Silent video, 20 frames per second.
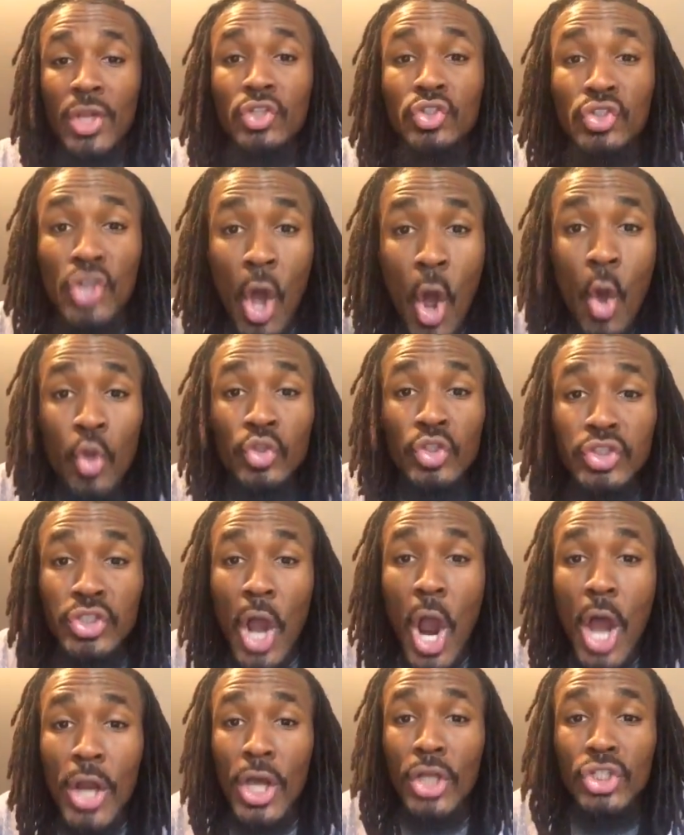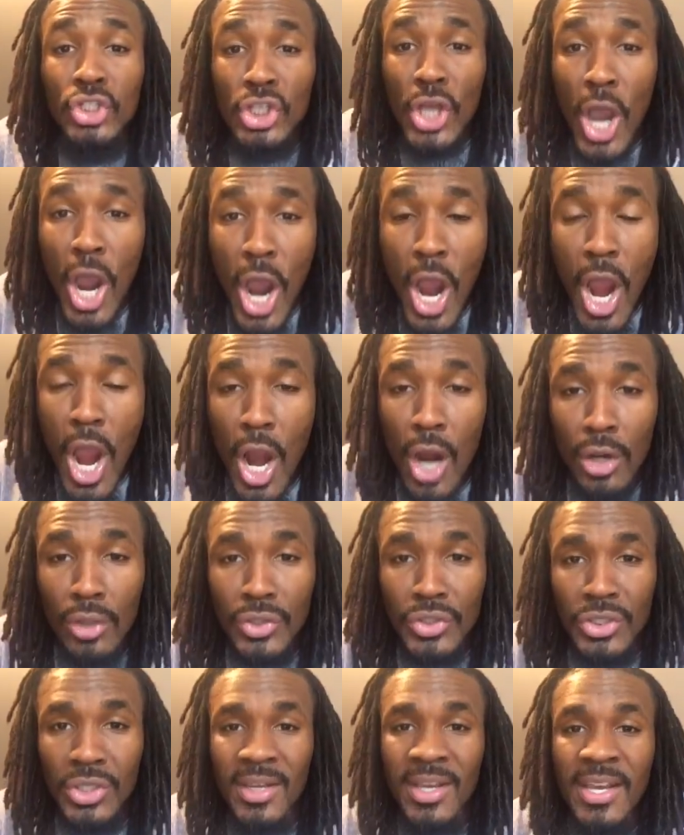Don't start a
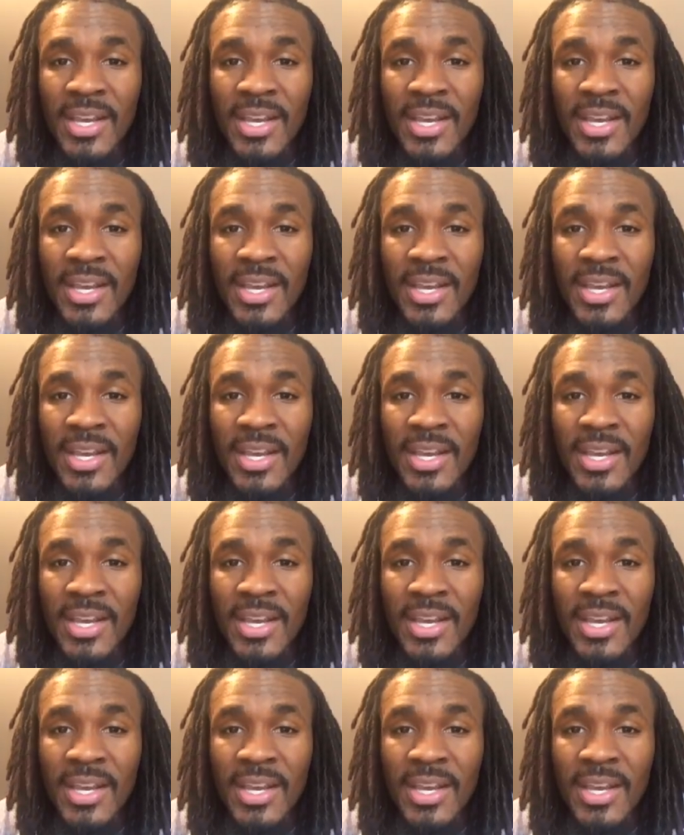church,